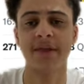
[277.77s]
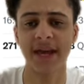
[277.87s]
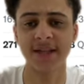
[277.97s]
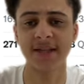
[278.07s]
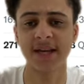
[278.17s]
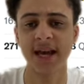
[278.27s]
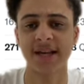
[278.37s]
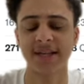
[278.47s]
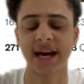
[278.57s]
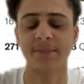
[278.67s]
This
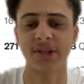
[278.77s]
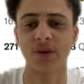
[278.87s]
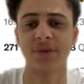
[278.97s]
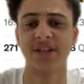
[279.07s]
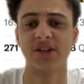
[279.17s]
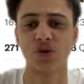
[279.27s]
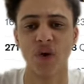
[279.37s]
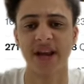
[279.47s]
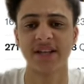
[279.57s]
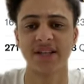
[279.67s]
is an absolute
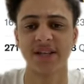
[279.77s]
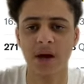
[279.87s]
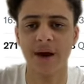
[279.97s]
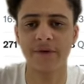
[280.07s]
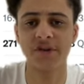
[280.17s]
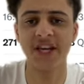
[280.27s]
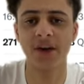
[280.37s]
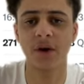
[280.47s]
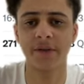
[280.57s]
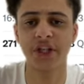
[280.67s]
disgrace. Have you
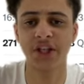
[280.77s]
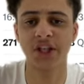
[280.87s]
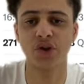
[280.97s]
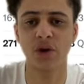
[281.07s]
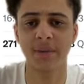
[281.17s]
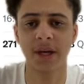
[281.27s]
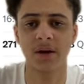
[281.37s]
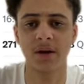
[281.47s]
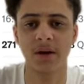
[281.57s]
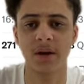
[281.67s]
seen Kovacic's dribbling?